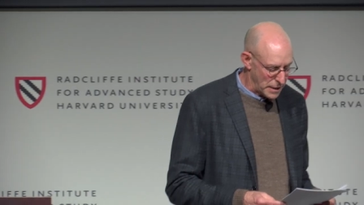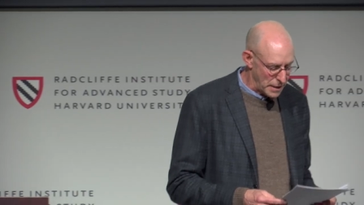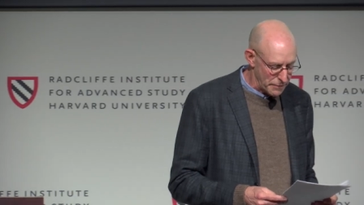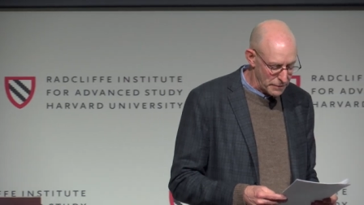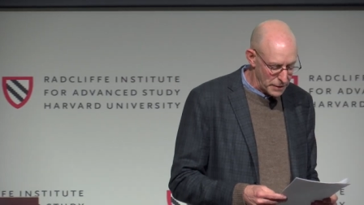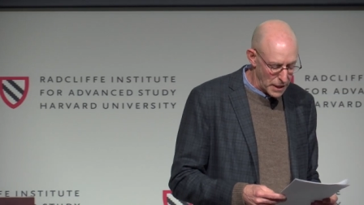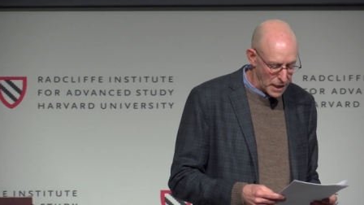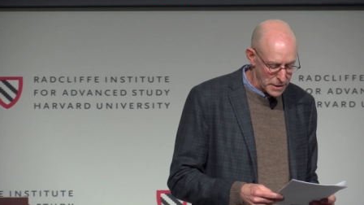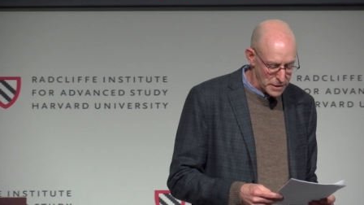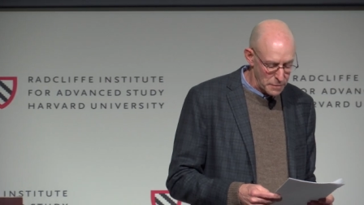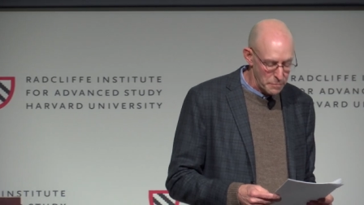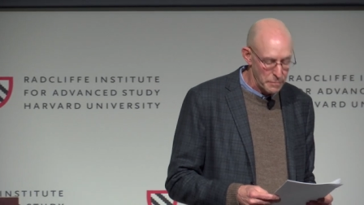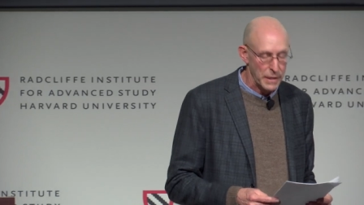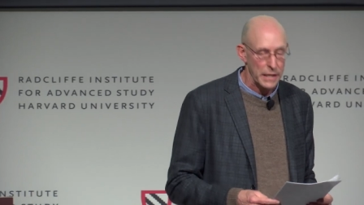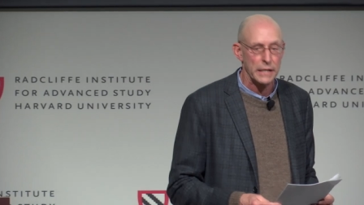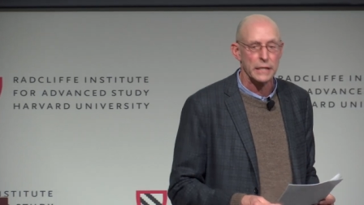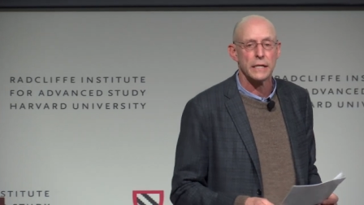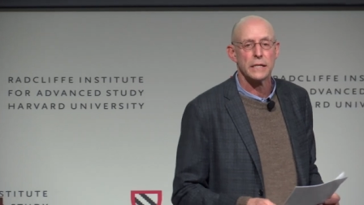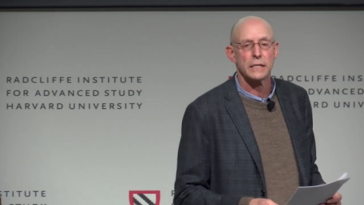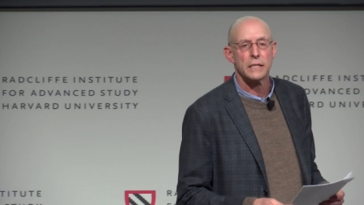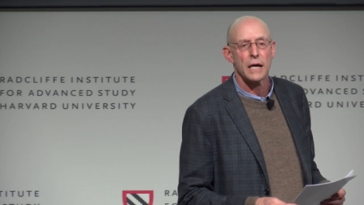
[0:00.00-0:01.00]
I never got to
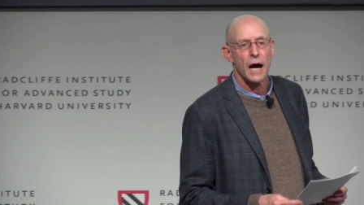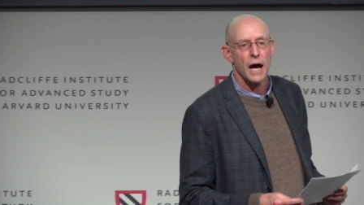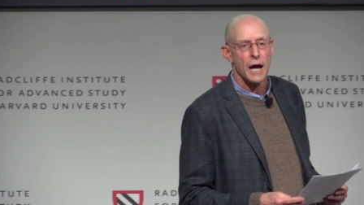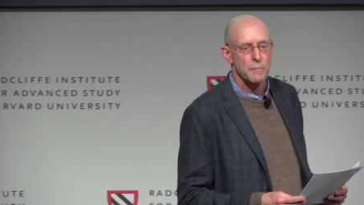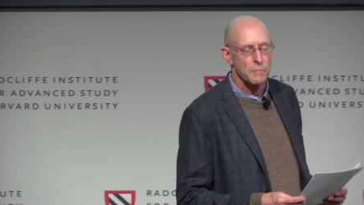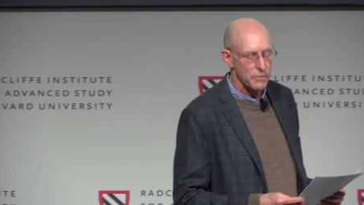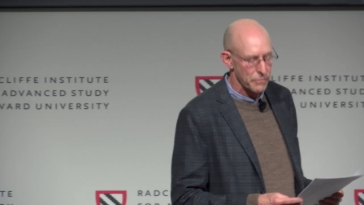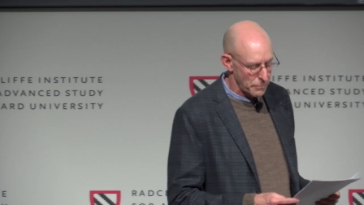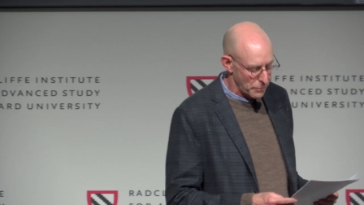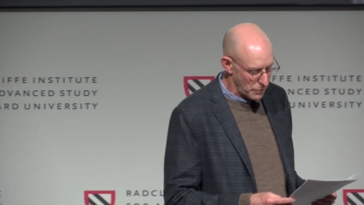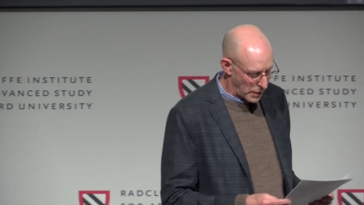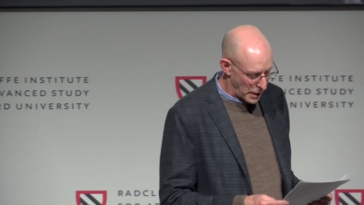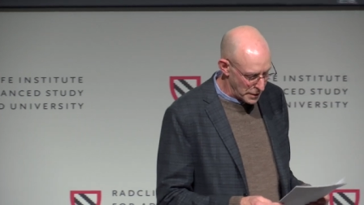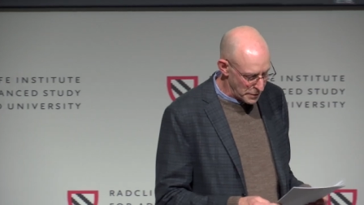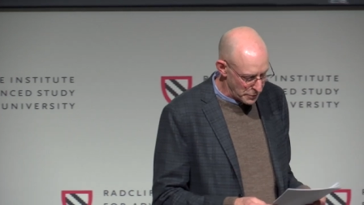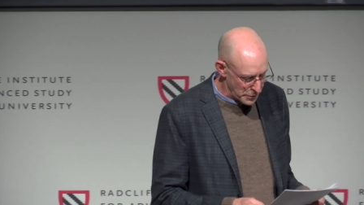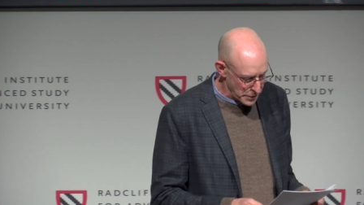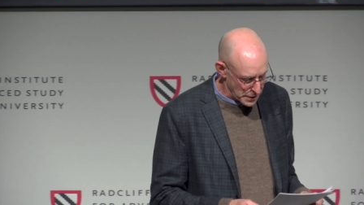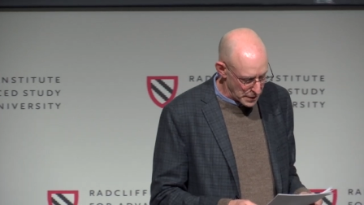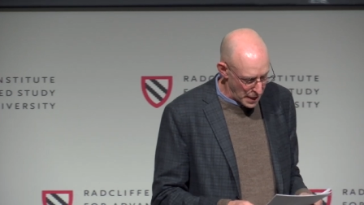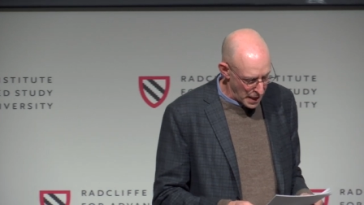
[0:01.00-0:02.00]
meet. He died before I
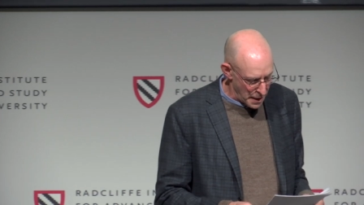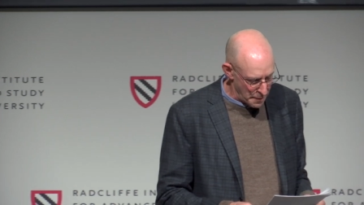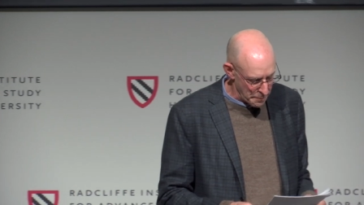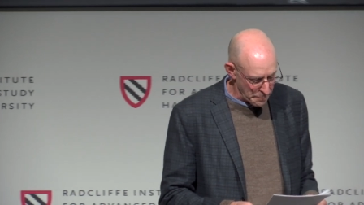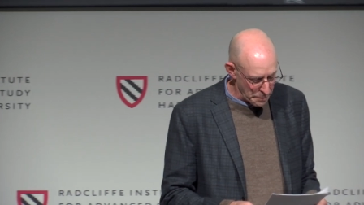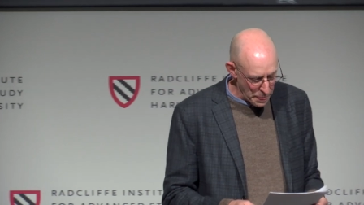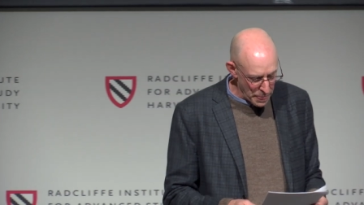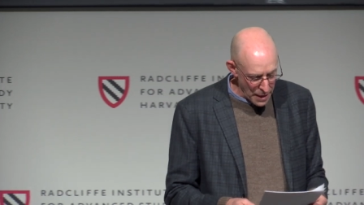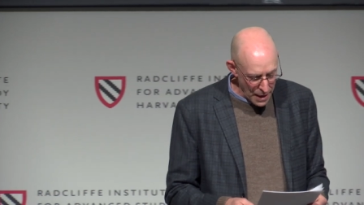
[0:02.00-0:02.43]
knew his name.